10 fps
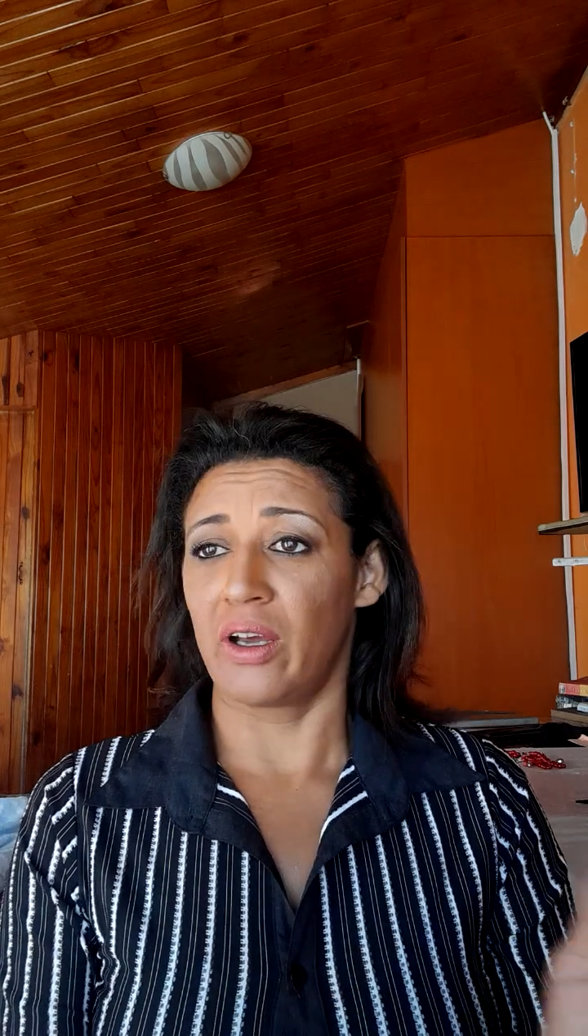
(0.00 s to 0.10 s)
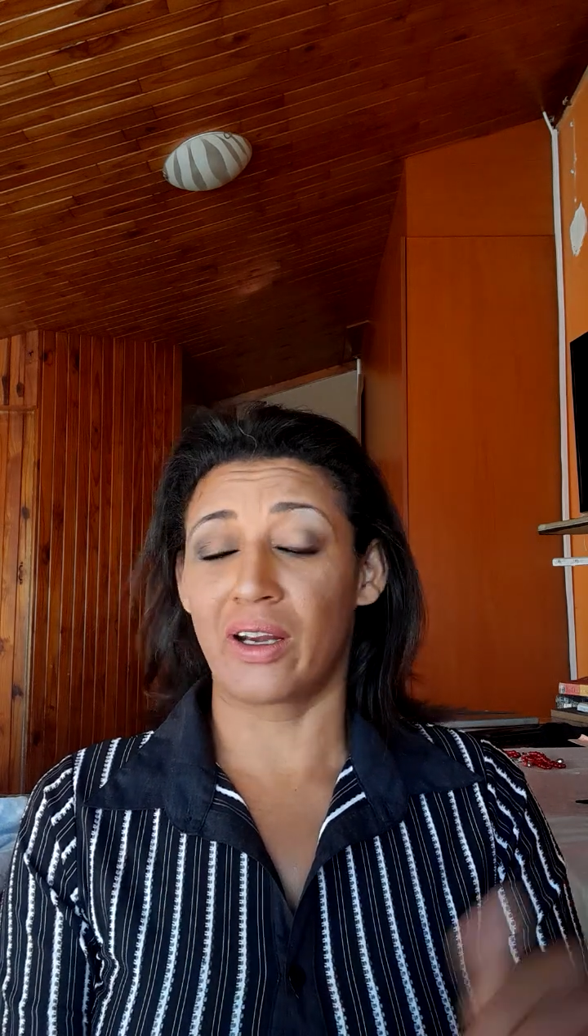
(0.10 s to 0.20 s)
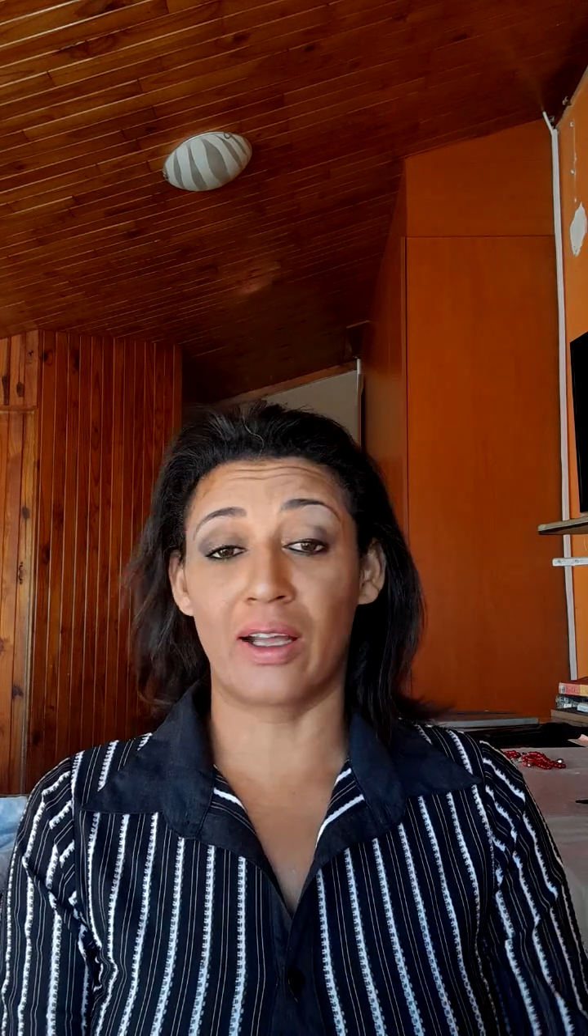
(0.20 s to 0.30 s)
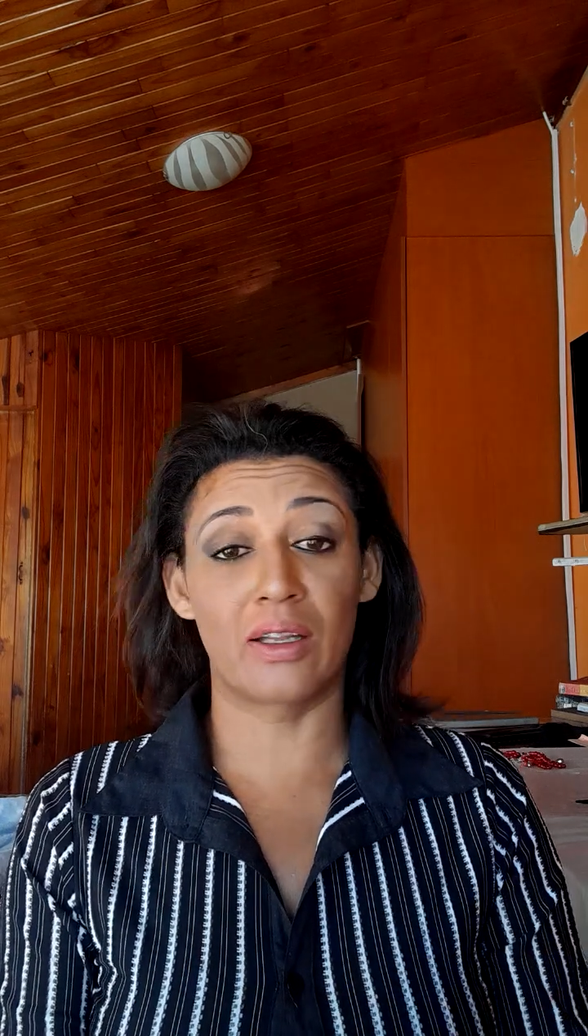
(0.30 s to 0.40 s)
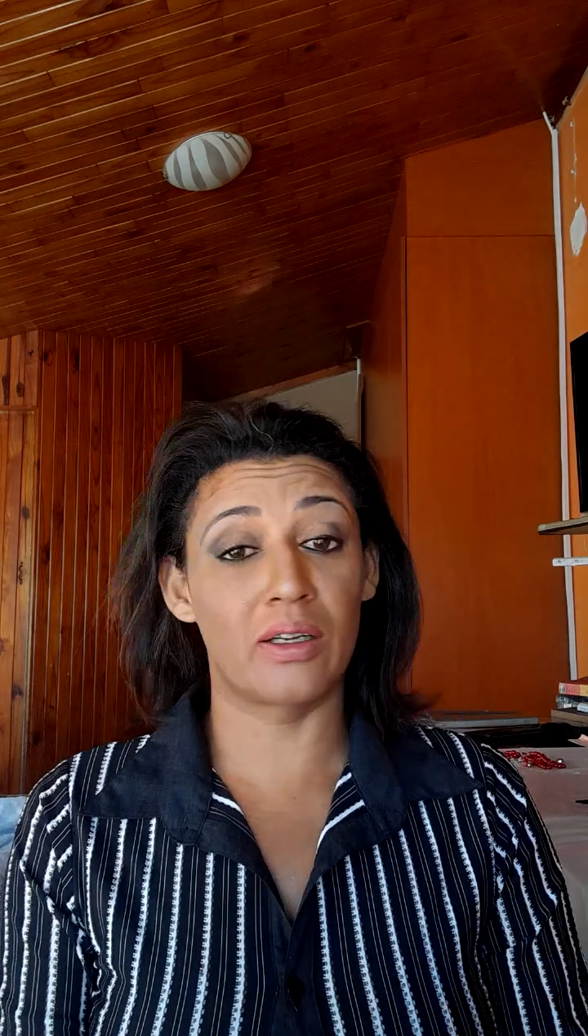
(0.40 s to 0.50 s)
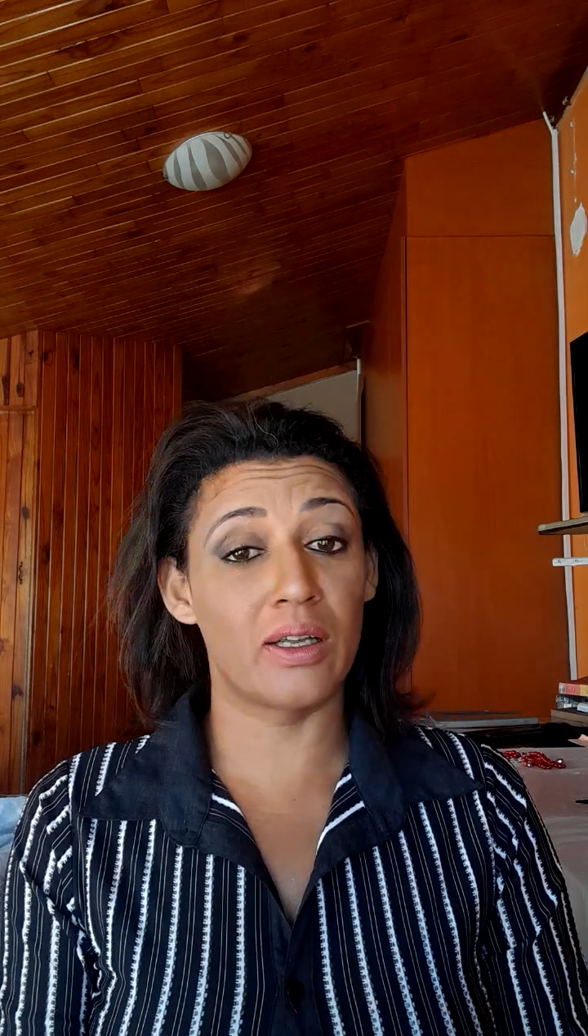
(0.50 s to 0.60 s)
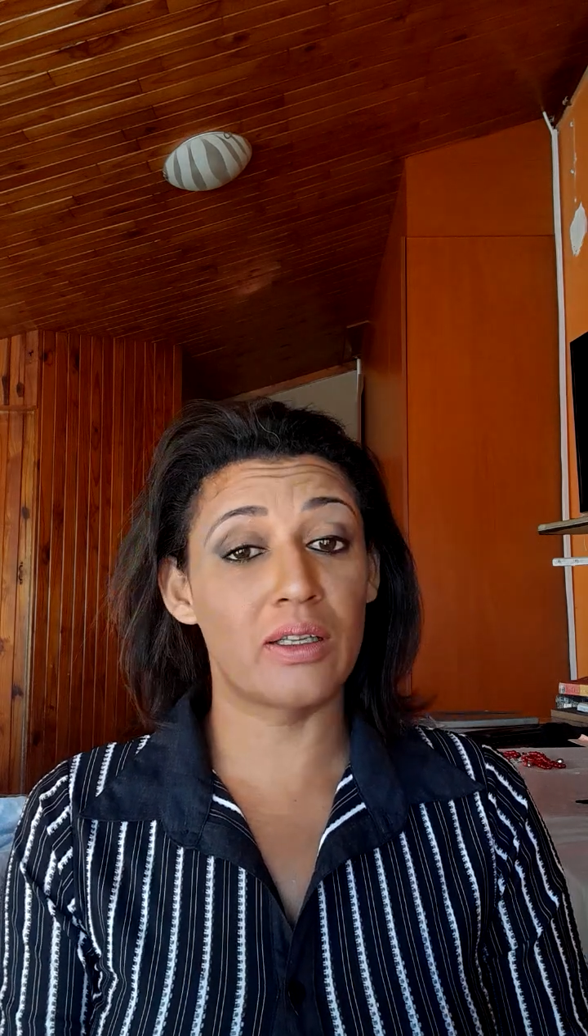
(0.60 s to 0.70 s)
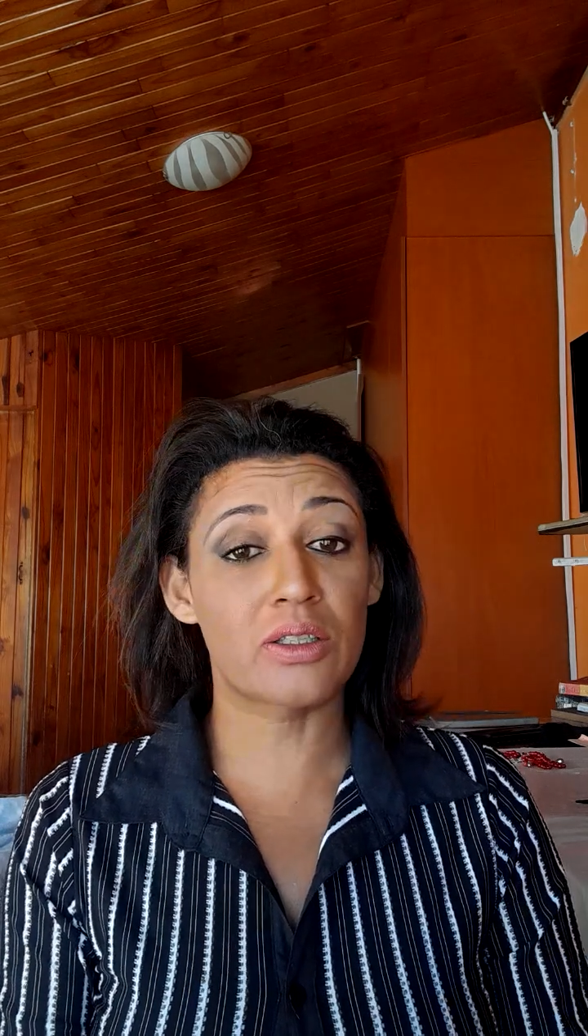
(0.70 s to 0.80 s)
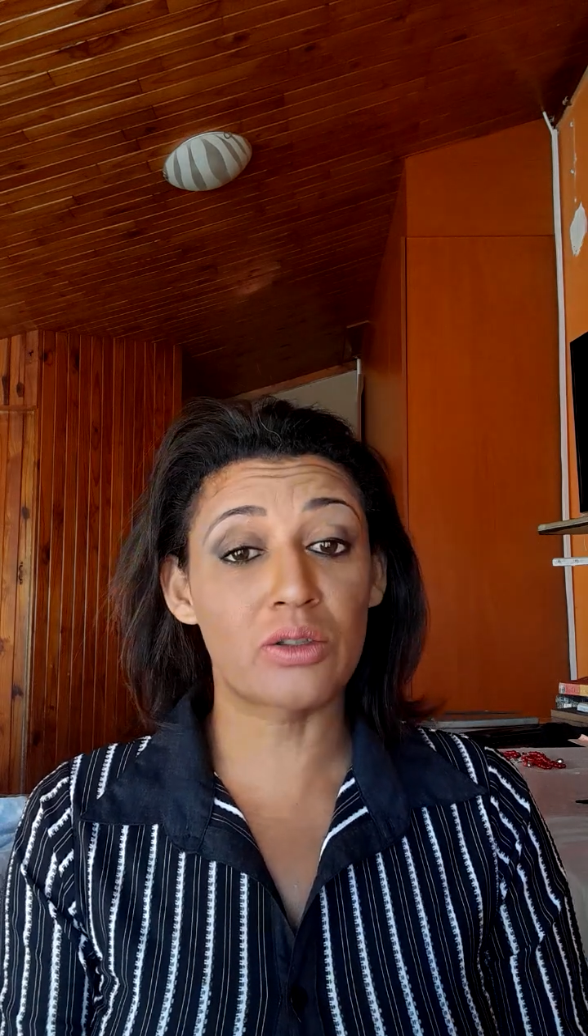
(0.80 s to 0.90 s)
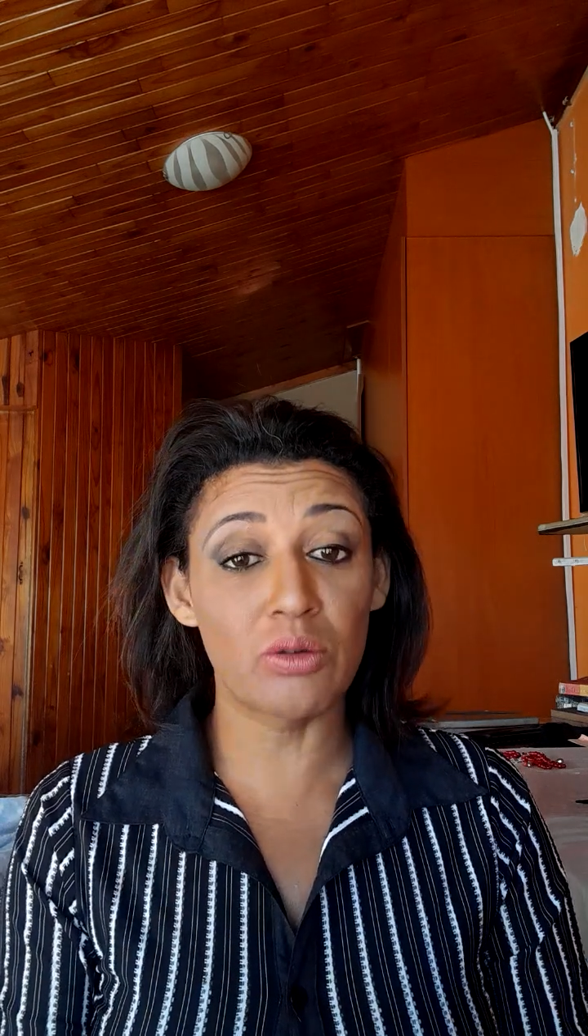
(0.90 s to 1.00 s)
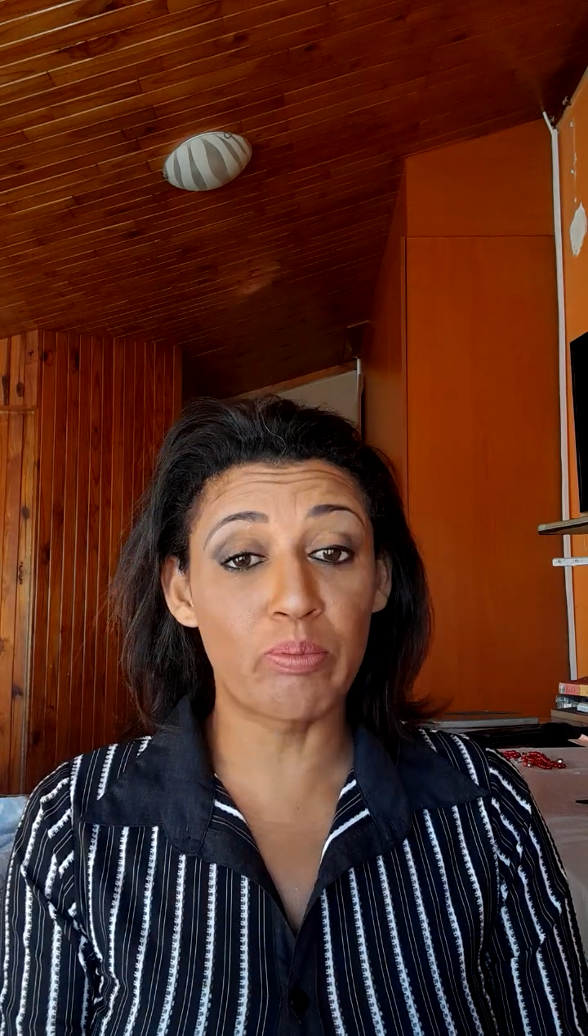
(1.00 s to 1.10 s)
Another day it's 2